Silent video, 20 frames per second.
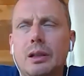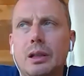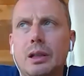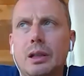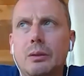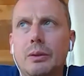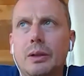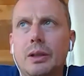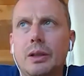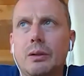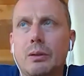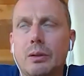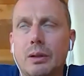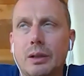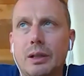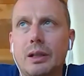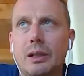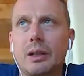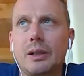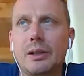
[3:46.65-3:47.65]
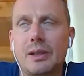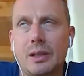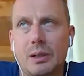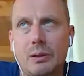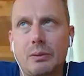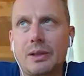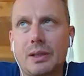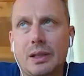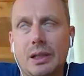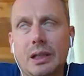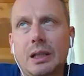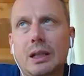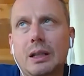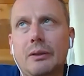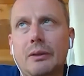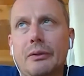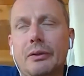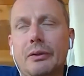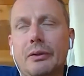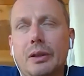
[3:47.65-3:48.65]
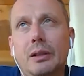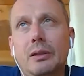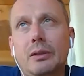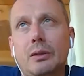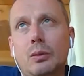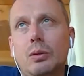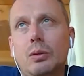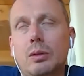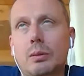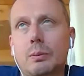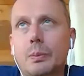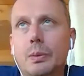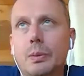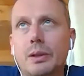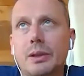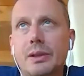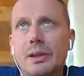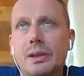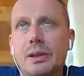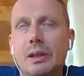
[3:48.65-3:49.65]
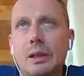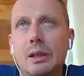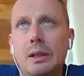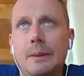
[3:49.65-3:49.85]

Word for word: how we organize ourselves in the corporates